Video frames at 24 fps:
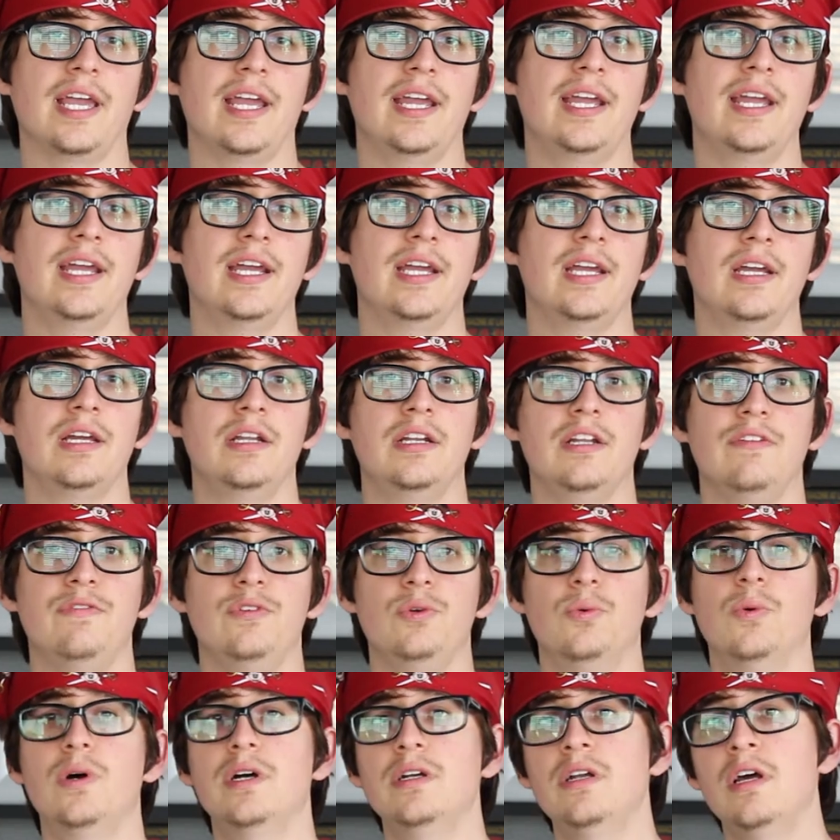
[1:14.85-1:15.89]
And if
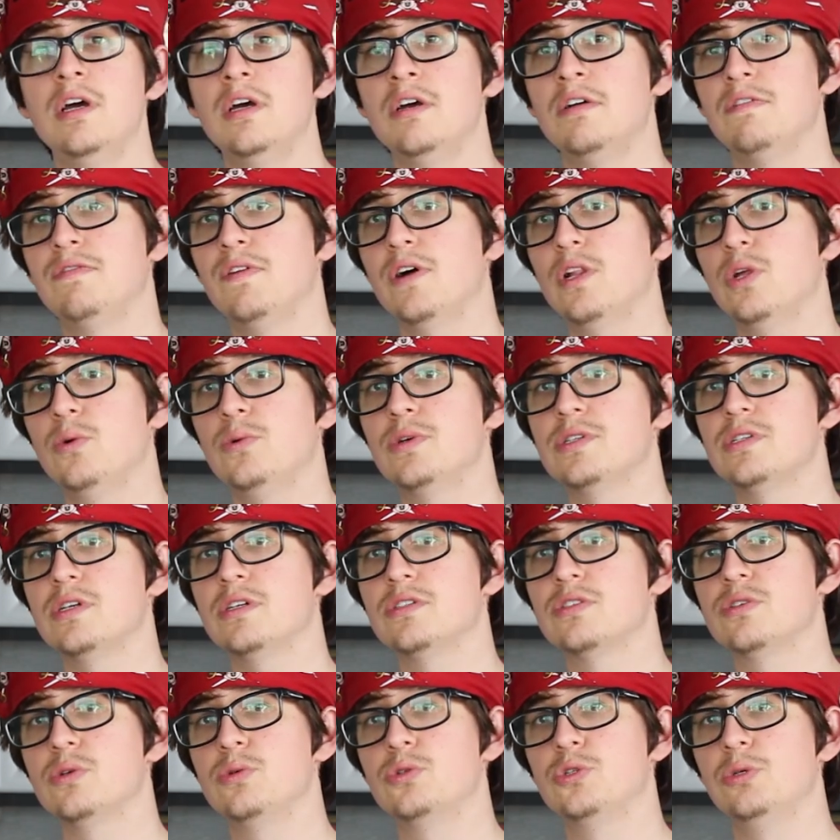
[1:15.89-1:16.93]
you want, follow us
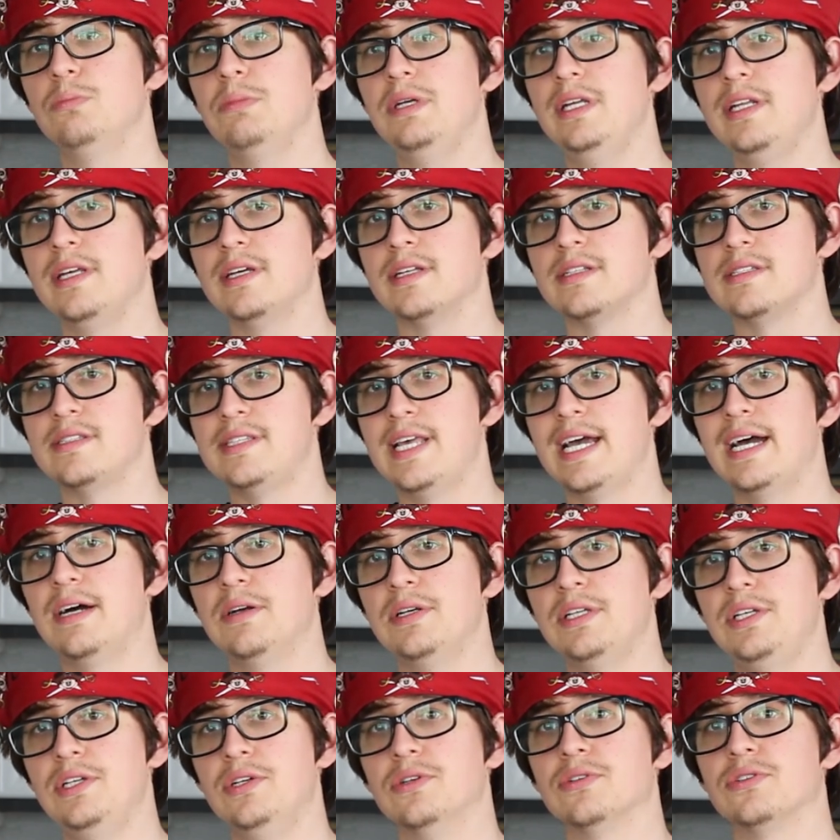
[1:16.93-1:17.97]
on social media. It's
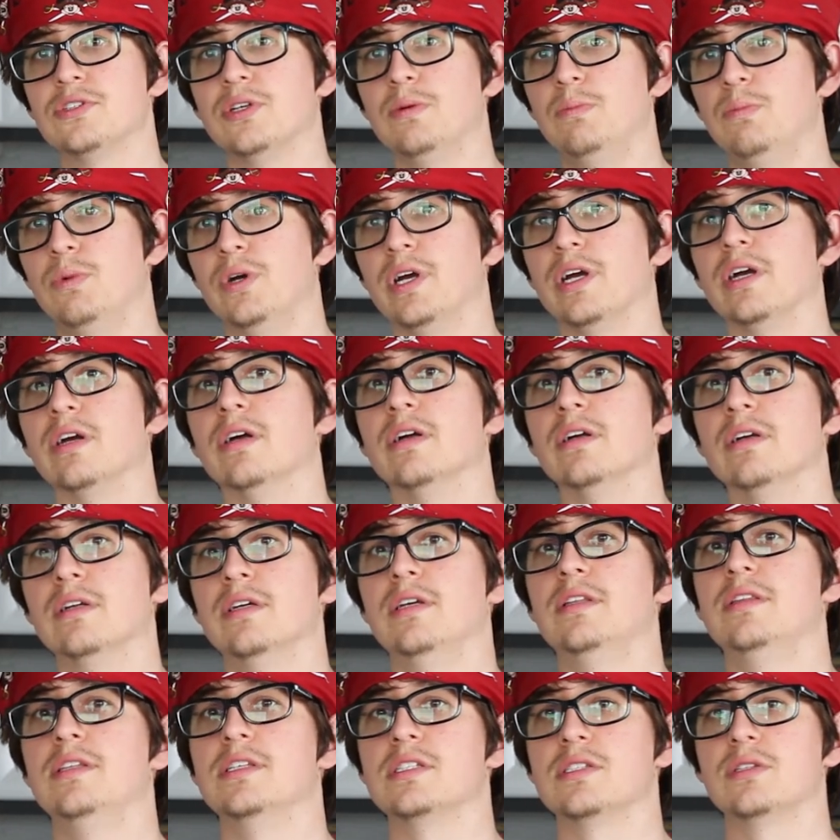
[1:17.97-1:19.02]
down here somewhere
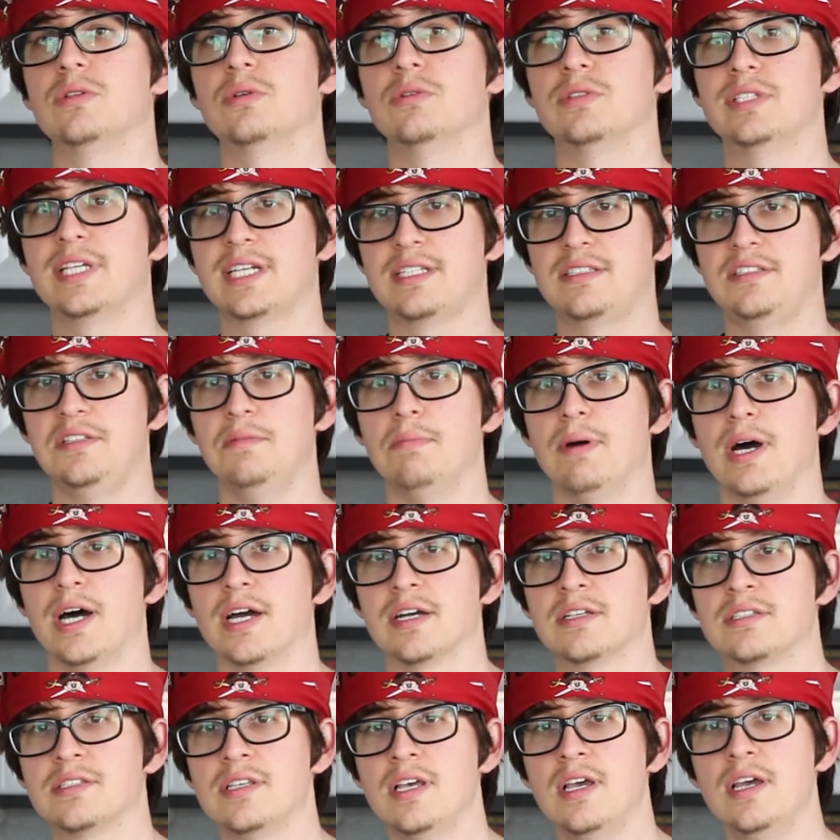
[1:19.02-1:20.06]
in this little texty
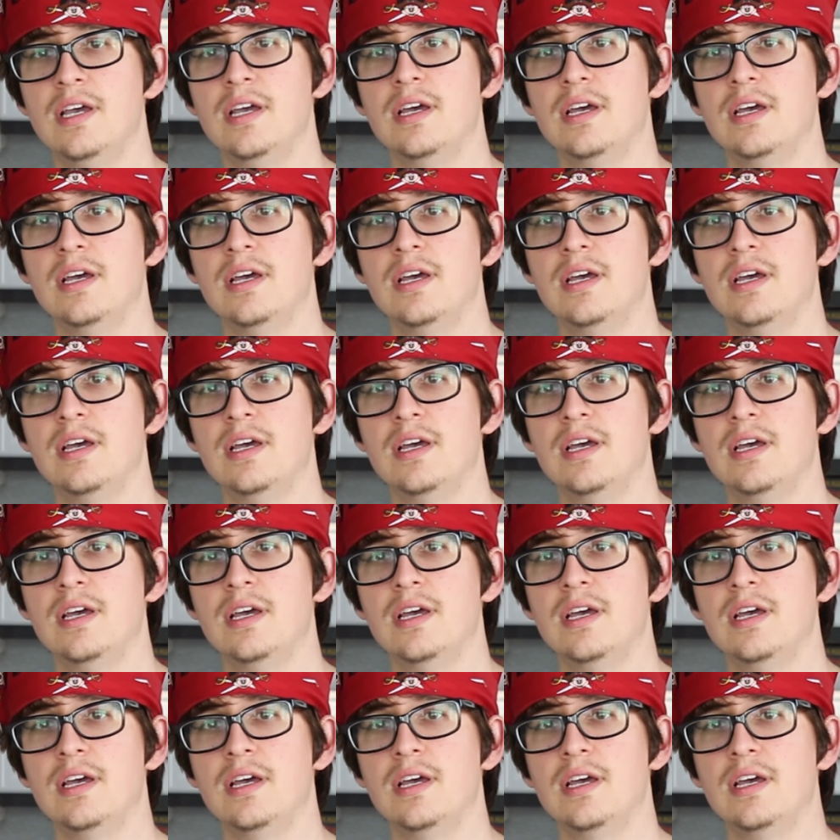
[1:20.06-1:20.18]
box.